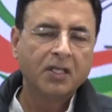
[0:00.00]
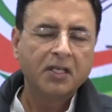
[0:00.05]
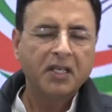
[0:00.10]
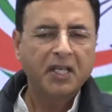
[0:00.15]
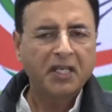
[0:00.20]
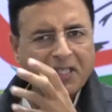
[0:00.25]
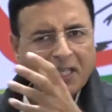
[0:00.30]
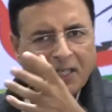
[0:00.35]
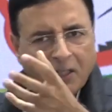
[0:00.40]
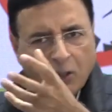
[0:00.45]

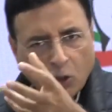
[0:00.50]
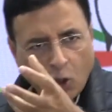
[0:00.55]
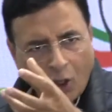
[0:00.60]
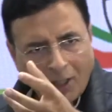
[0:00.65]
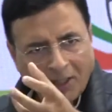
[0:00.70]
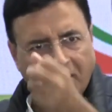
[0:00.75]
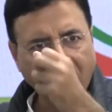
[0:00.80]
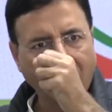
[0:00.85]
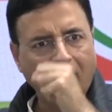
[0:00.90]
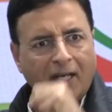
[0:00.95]
Is it
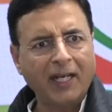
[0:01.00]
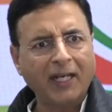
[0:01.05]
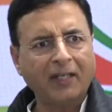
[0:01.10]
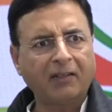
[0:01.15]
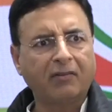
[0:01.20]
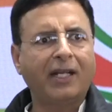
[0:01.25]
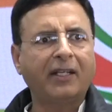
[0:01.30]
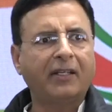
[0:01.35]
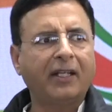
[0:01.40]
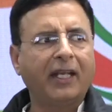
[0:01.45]
not
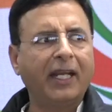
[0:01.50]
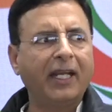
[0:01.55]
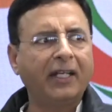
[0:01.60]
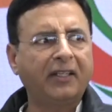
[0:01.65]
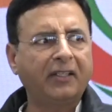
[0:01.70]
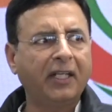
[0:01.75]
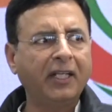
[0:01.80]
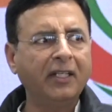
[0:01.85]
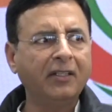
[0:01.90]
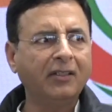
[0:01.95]
correct that
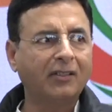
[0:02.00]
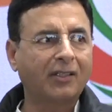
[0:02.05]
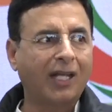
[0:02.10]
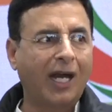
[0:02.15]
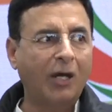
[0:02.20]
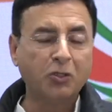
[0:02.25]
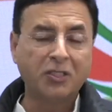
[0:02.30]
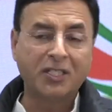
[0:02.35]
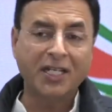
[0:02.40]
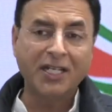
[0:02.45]
eighteen
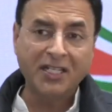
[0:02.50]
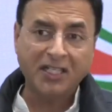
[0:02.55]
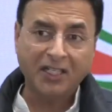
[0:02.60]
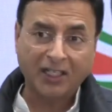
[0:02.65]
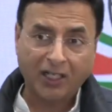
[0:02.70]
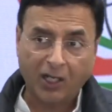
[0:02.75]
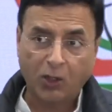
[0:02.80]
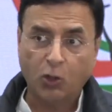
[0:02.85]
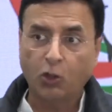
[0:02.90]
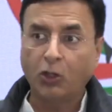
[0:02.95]
thousand
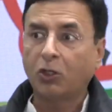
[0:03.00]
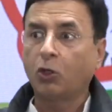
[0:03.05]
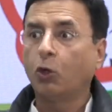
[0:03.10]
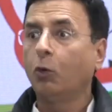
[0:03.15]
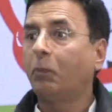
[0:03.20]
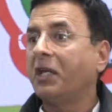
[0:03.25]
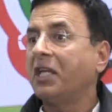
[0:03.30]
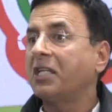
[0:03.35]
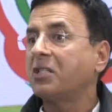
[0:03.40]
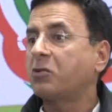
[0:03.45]
crore
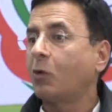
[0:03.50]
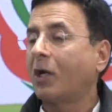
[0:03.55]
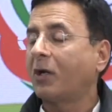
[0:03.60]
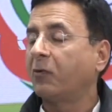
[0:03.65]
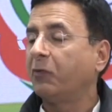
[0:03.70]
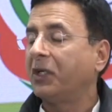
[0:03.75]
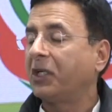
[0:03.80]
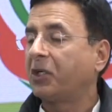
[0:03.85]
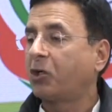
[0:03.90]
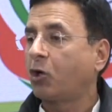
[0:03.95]
rupees
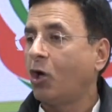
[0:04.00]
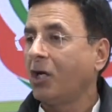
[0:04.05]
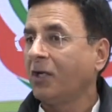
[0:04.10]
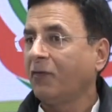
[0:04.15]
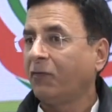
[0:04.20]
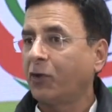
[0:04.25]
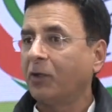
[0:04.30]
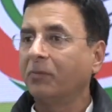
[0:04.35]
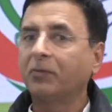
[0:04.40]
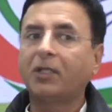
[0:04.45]
were
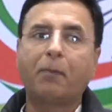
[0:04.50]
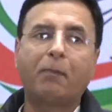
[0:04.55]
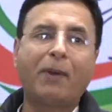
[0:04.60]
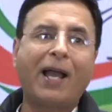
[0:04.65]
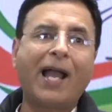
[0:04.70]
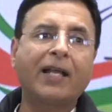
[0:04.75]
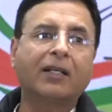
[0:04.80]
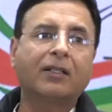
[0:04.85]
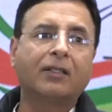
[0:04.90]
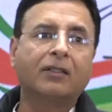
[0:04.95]
withdrawn from the
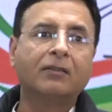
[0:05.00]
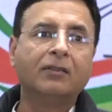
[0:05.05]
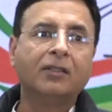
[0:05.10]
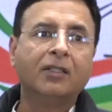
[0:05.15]
bank